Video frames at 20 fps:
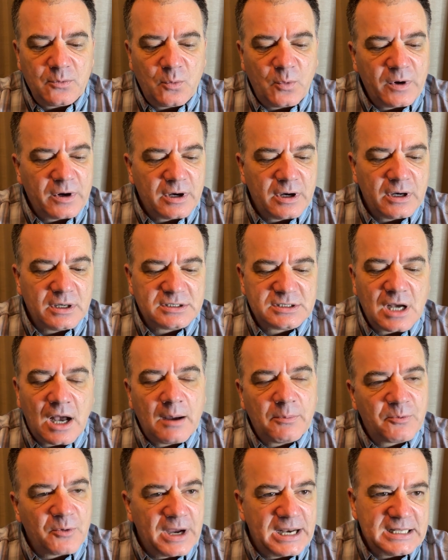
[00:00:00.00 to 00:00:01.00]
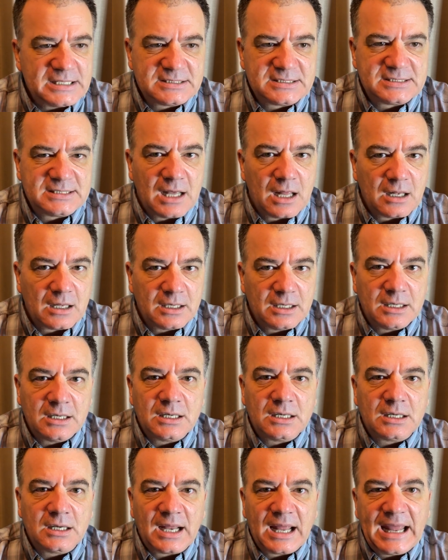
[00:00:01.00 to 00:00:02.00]
we're top rated
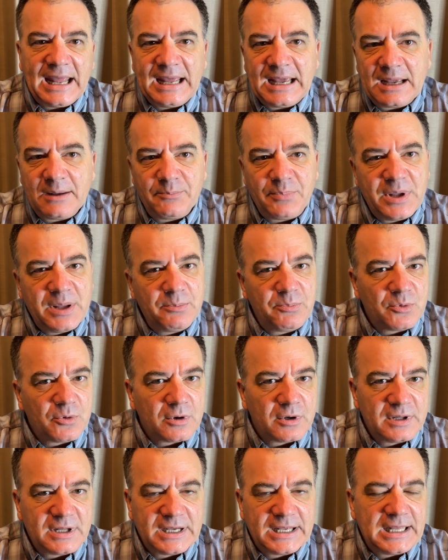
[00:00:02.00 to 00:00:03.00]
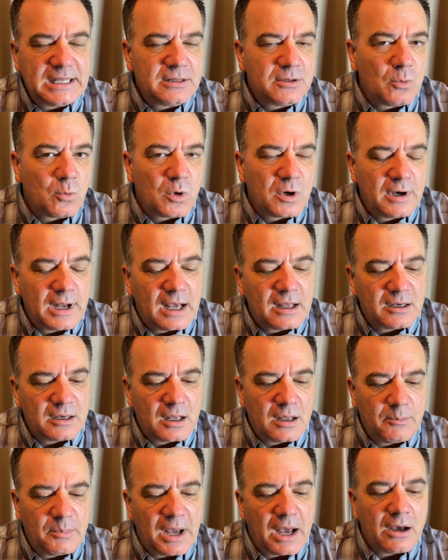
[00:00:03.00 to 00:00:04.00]
seller, and people are getting the word out
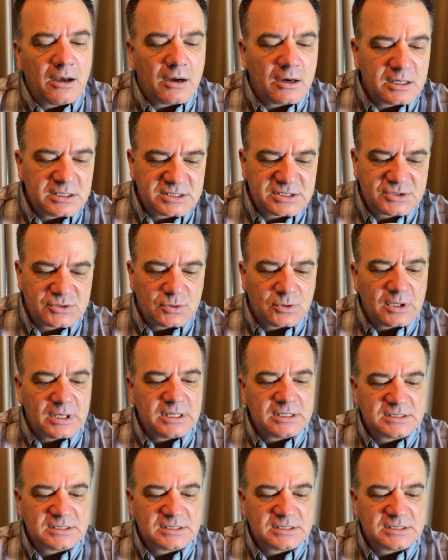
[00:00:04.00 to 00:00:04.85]
about our store.